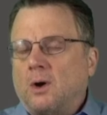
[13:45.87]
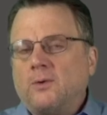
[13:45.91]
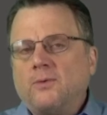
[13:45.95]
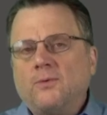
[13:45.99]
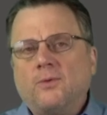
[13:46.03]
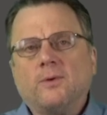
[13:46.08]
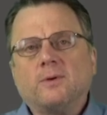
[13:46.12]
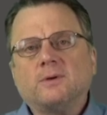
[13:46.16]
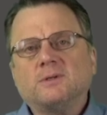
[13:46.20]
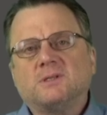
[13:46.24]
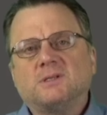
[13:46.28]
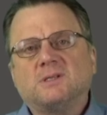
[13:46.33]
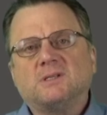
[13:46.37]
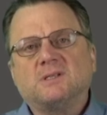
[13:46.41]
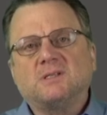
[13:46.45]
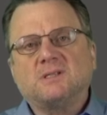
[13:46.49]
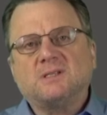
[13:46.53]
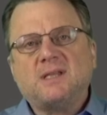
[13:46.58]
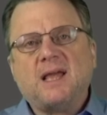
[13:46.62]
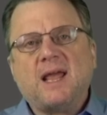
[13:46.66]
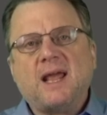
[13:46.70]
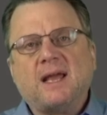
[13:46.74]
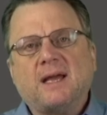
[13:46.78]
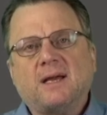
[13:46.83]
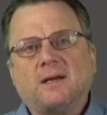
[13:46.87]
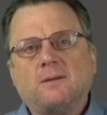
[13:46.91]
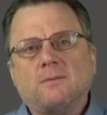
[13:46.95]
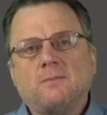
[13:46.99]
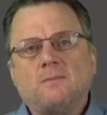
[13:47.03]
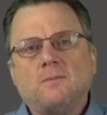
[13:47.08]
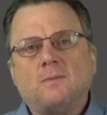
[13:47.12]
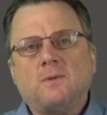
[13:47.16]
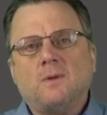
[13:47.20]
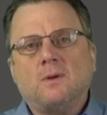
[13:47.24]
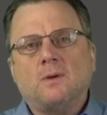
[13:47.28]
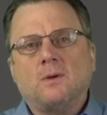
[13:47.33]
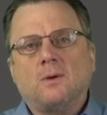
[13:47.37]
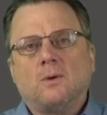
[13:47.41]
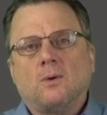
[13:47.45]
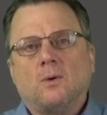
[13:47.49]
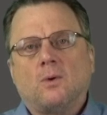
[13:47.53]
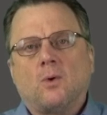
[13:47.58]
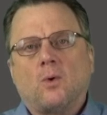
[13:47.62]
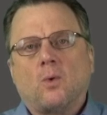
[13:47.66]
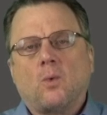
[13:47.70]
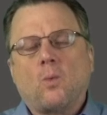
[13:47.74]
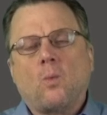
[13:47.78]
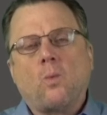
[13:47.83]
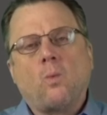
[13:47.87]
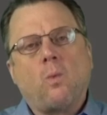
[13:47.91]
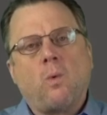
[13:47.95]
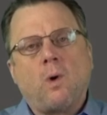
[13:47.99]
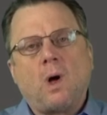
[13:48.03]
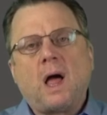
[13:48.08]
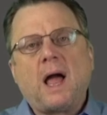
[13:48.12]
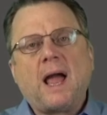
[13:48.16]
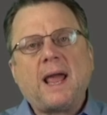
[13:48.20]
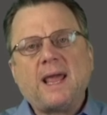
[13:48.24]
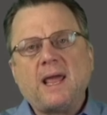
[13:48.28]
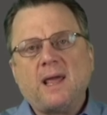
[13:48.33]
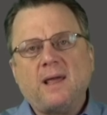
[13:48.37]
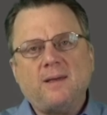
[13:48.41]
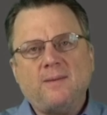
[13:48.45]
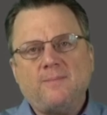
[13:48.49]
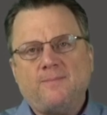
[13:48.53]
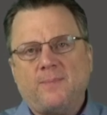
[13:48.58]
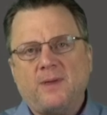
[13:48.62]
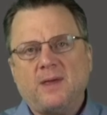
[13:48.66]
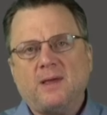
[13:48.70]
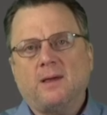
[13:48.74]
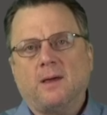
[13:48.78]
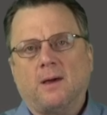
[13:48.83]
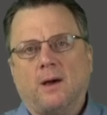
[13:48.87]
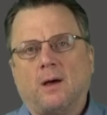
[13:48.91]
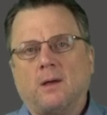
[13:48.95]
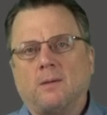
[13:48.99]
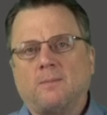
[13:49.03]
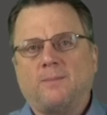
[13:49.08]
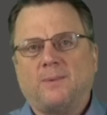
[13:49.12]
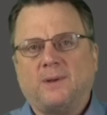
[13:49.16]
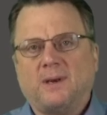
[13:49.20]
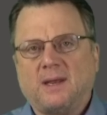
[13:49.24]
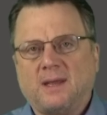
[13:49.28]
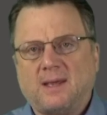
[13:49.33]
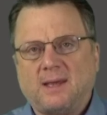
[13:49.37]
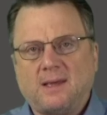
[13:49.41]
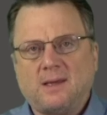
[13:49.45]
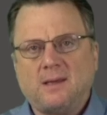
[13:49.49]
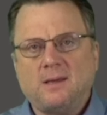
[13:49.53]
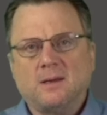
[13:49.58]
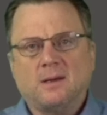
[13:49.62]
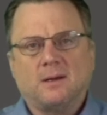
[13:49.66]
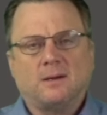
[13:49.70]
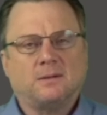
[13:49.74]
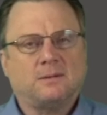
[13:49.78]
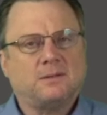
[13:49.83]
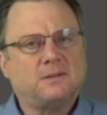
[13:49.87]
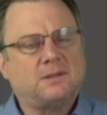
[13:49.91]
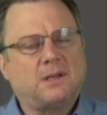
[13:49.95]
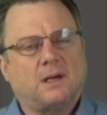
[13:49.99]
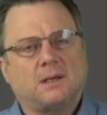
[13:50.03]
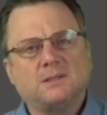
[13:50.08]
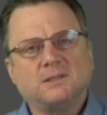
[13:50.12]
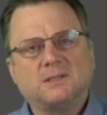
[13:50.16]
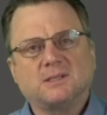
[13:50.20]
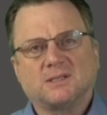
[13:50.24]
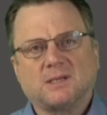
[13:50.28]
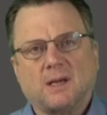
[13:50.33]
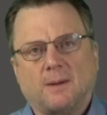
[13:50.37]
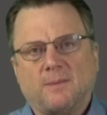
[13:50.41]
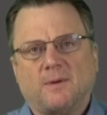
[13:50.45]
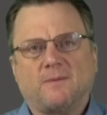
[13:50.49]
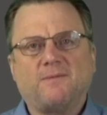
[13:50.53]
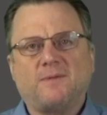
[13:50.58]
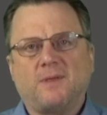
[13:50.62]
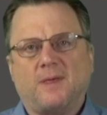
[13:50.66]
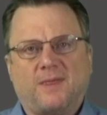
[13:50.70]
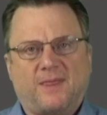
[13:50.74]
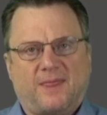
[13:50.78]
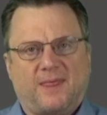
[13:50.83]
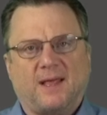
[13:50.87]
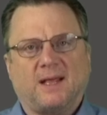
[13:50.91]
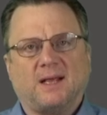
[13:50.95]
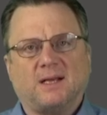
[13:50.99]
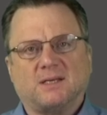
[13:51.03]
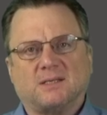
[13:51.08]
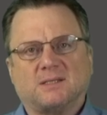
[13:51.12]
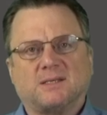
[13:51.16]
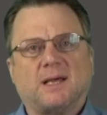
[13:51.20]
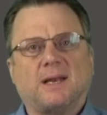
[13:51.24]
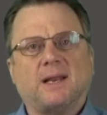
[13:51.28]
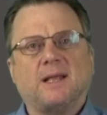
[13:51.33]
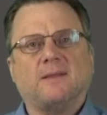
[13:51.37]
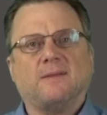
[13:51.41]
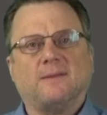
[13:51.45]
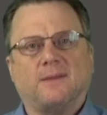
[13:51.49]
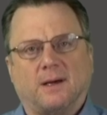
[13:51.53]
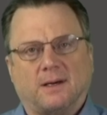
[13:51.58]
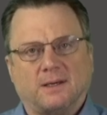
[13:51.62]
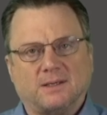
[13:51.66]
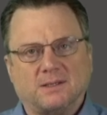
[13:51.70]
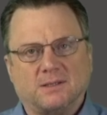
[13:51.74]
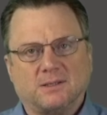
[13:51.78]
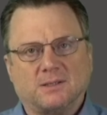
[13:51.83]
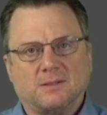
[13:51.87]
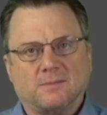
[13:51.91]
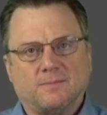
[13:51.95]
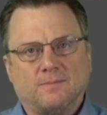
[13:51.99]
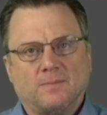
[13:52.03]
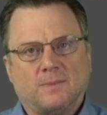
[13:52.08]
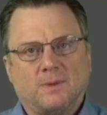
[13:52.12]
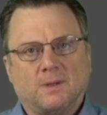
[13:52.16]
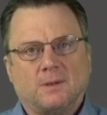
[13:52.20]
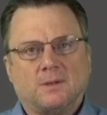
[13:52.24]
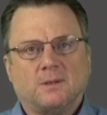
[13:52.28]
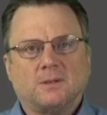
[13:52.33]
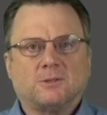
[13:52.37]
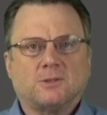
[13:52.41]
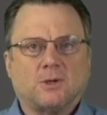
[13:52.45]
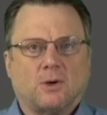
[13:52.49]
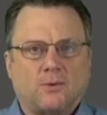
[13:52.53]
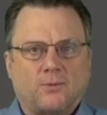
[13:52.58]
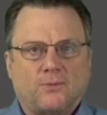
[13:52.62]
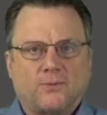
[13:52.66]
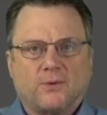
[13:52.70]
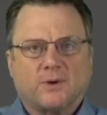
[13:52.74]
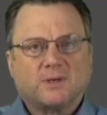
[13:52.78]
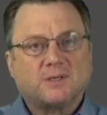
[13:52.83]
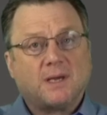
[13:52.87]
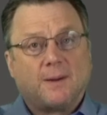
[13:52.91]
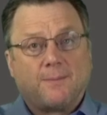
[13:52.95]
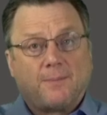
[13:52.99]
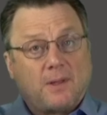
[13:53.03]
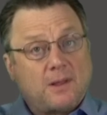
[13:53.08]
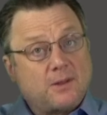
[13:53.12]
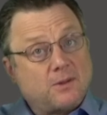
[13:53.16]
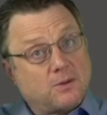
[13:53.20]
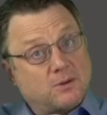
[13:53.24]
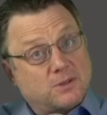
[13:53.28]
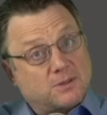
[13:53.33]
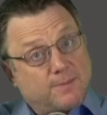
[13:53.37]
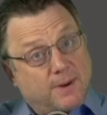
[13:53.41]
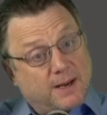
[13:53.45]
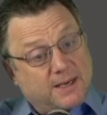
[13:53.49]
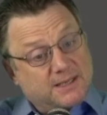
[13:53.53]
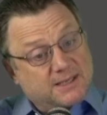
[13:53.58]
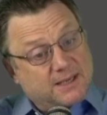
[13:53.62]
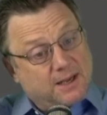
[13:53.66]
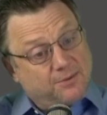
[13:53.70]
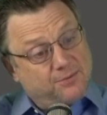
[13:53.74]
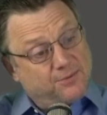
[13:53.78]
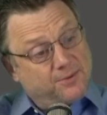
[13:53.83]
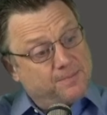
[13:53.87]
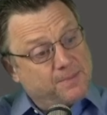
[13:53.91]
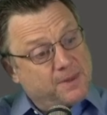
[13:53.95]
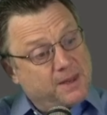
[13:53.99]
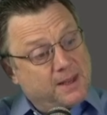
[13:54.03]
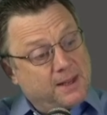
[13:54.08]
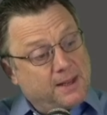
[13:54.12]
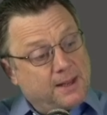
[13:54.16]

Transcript: understand why a big company does some of the things that it does. So, for example, I'll use myself.